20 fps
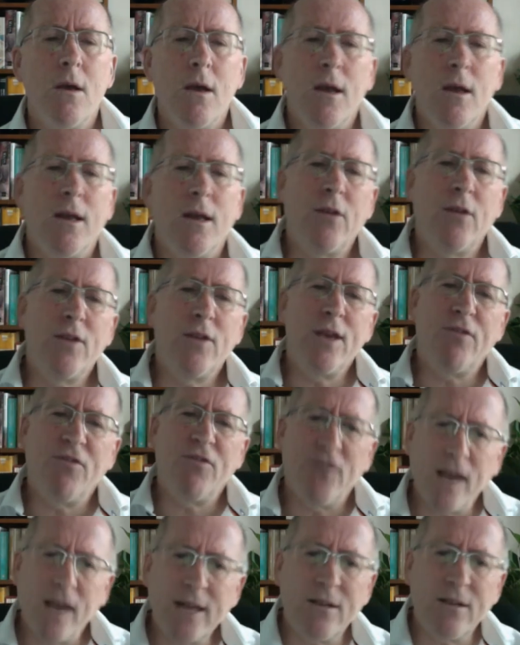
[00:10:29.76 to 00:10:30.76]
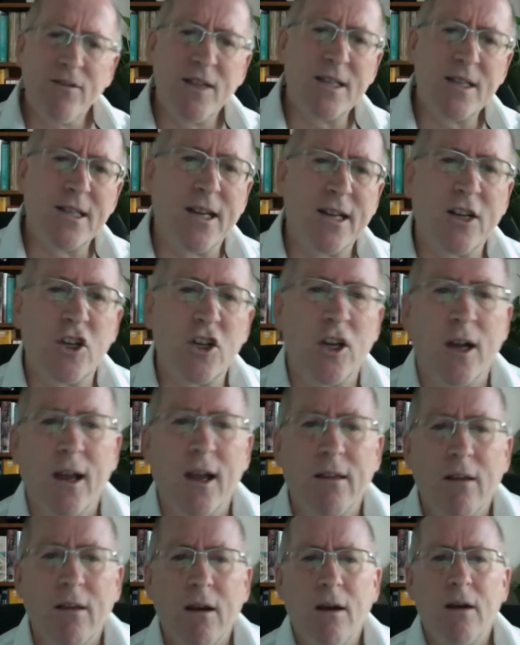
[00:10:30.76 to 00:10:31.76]
Now, the effect of this
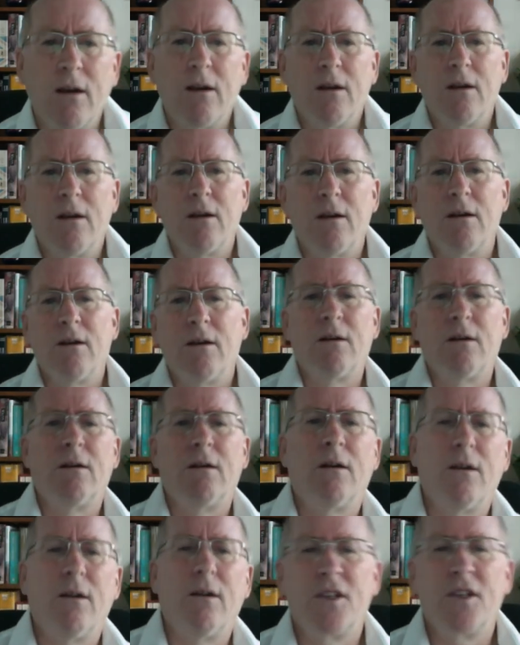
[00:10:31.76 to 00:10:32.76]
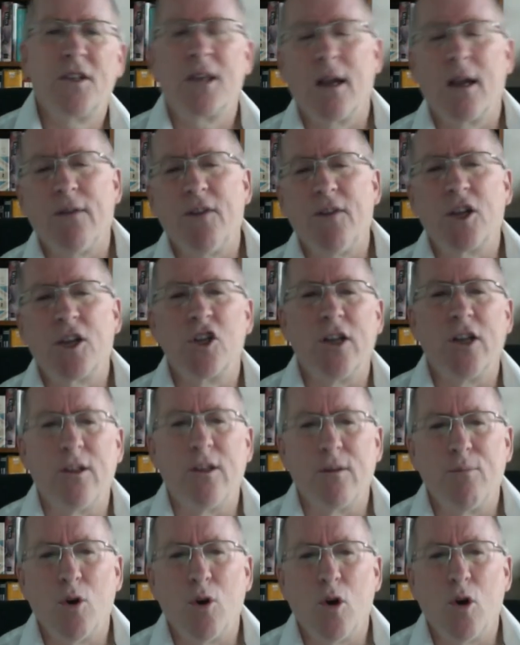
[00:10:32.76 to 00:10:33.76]
diction, of this kind of diction in
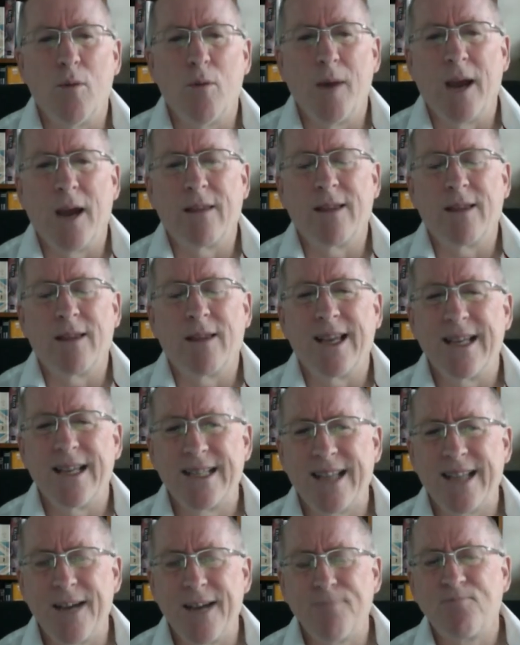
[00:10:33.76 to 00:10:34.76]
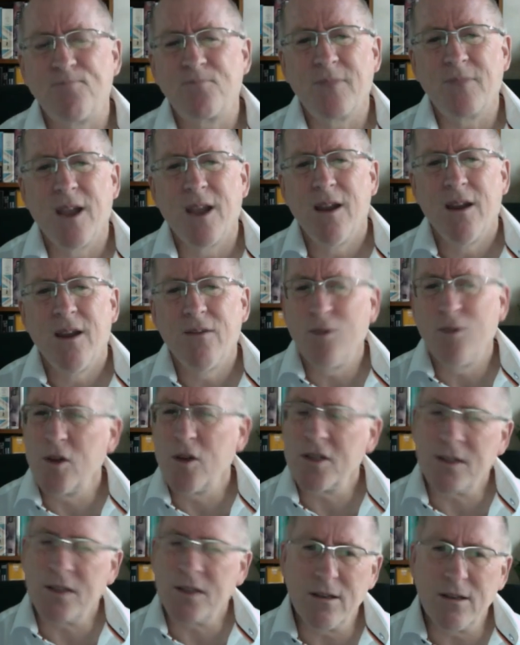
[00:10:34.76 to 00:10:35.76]
the poem, I think, is that
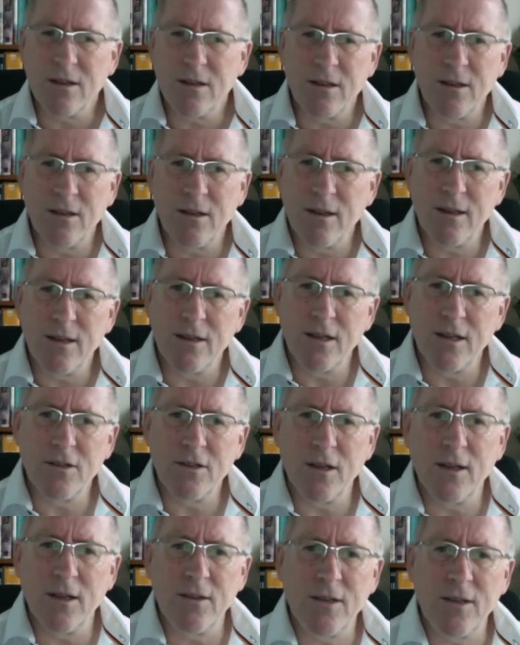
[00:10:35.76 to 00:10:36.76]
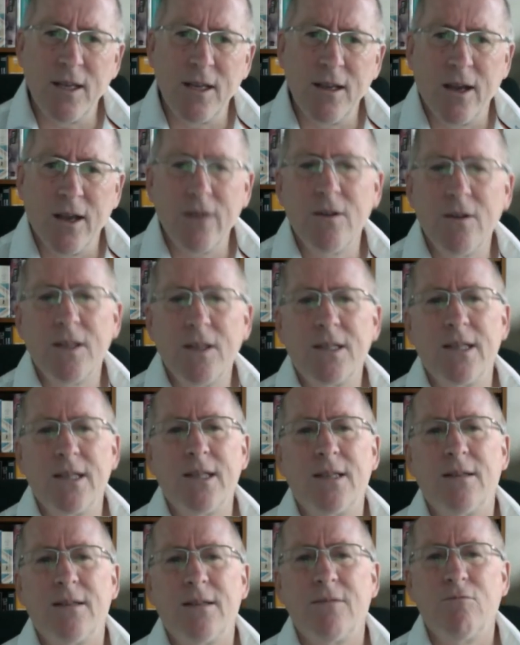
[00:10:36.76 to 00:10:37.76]
first, the utterance
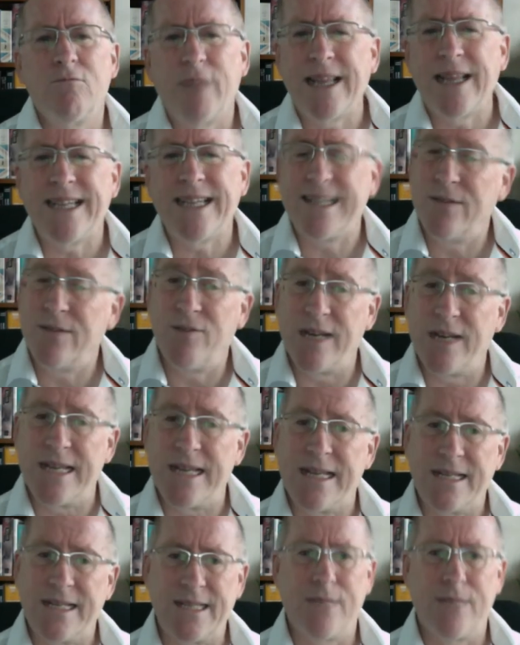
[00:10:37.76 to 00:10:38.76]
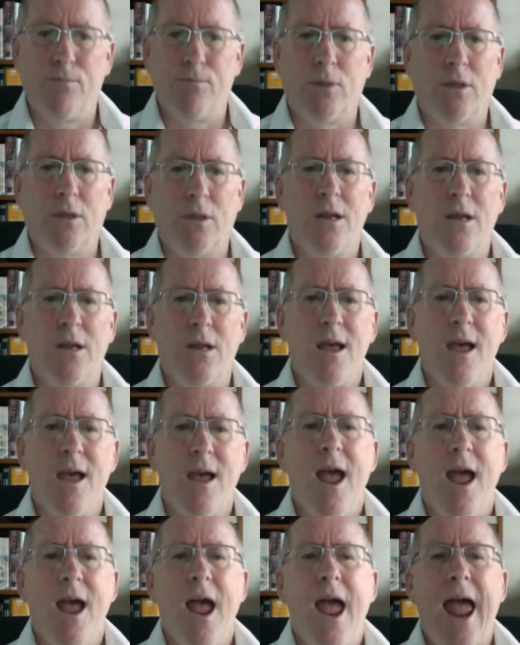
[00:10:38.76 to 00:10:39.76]
is relatively simple
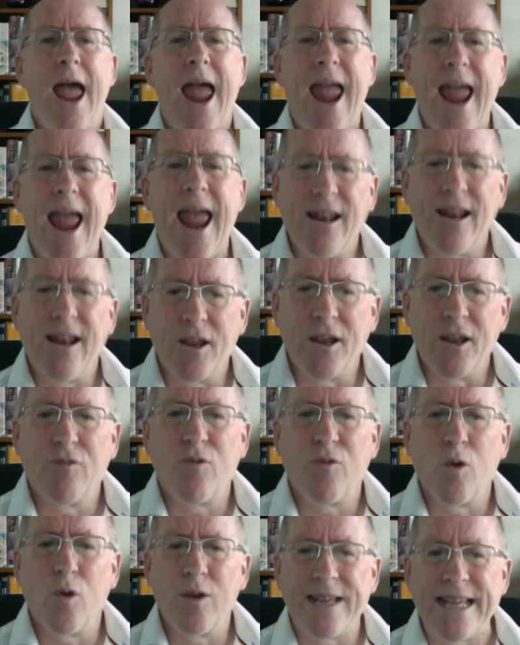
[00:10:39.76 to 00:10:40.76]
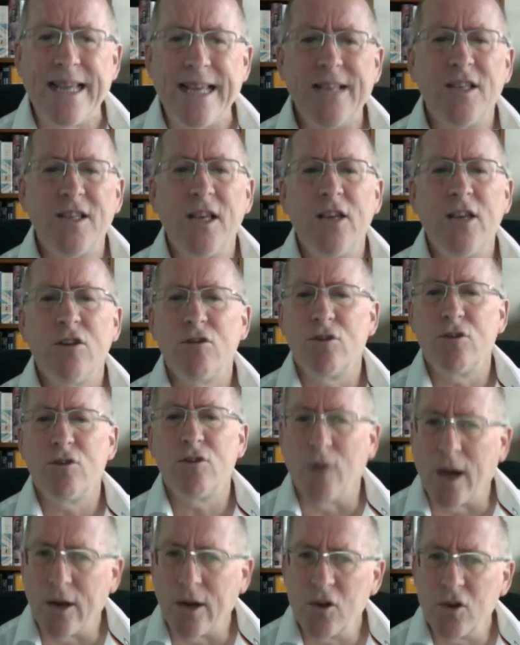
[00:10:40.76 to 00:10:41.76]
and therefore easy
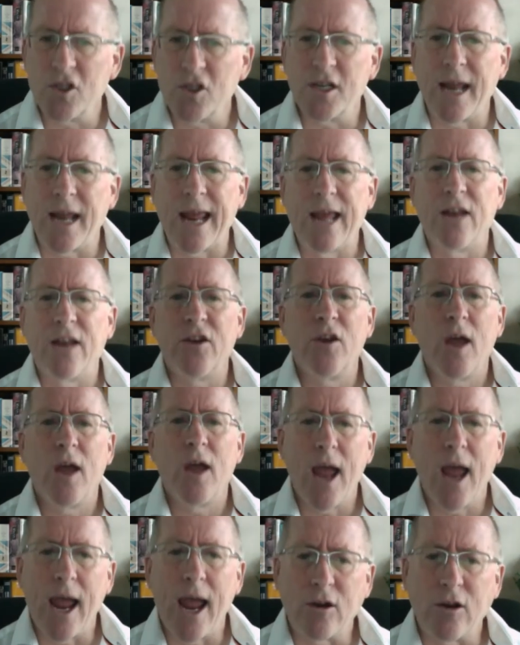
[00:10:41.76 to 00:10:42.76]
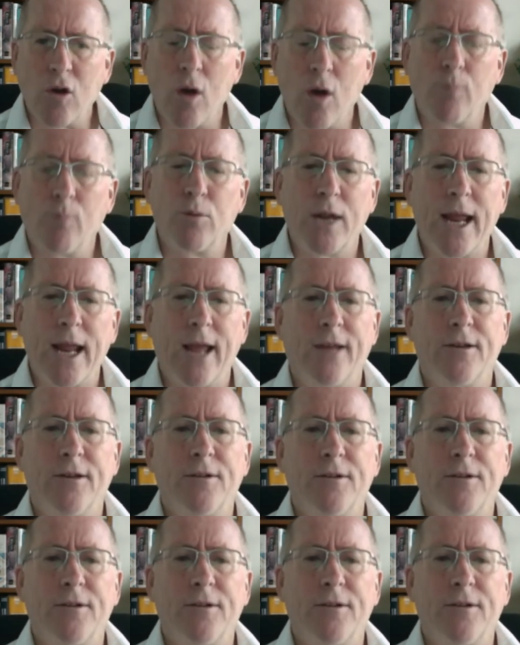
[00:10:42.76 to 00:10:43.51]
to understand and comprehend.